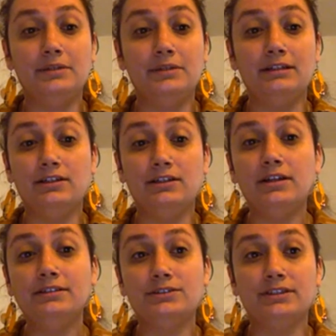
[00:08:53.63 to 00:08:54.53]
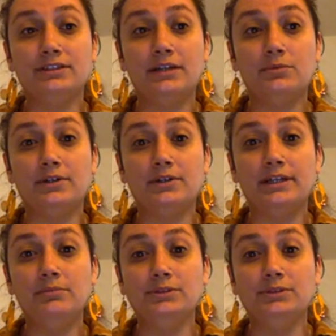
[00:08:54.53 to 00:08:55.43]
look on, so that we're
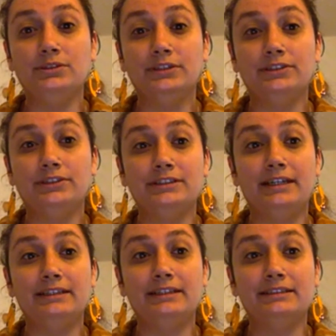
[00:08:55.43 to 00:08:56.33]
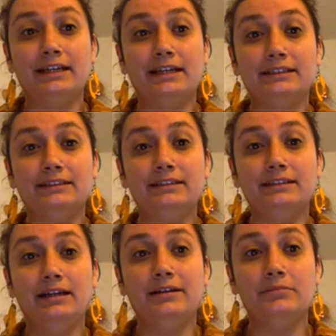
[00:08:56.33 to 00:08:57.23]
able to understand exactly
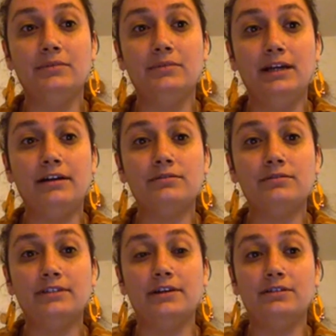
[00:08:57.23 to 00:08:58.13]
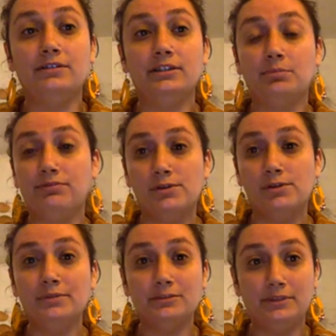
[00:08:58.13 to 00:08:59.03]
how not only the
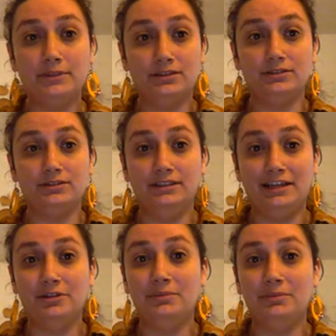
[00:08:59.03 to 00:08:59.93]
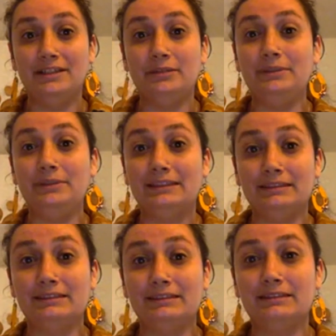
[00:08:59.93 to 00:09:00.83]
performance but also the accountability
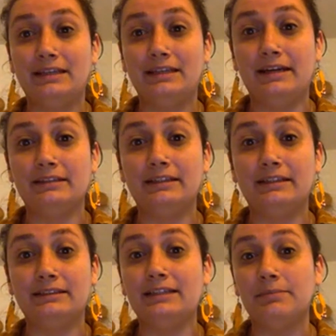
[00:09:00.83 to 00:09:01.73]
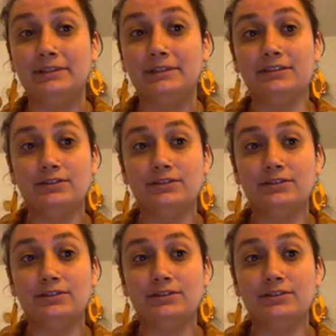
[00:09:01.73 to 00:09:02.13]
pieces that this happens.